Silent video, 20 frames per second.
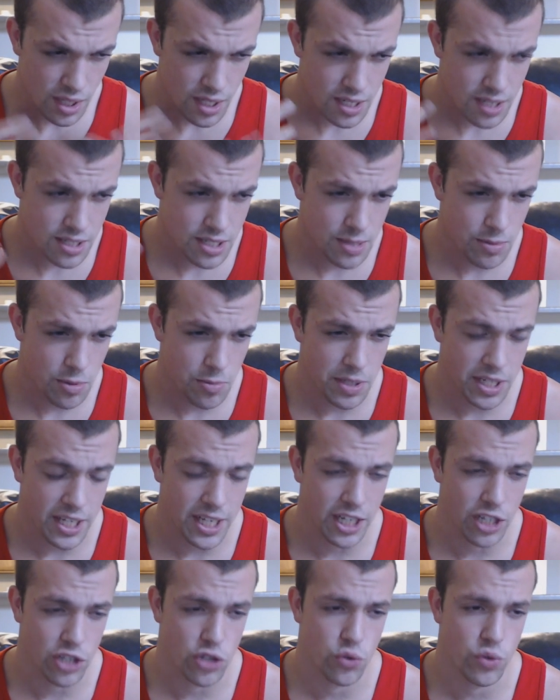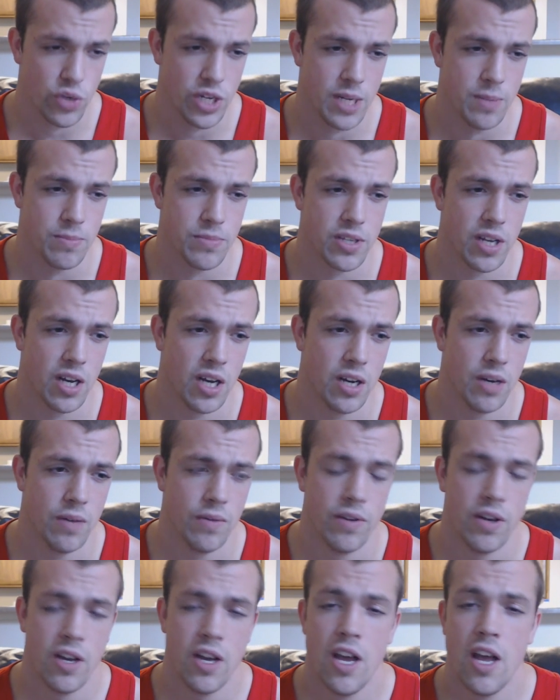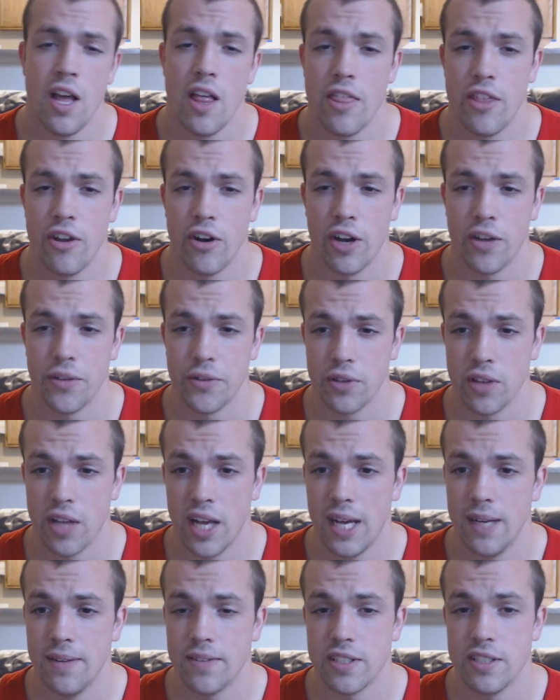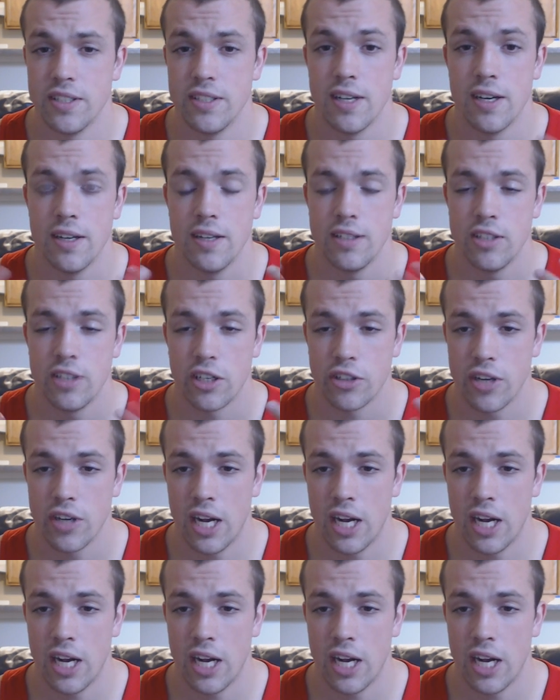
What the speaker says: seem to be getting dreams of their other lives, and Dr.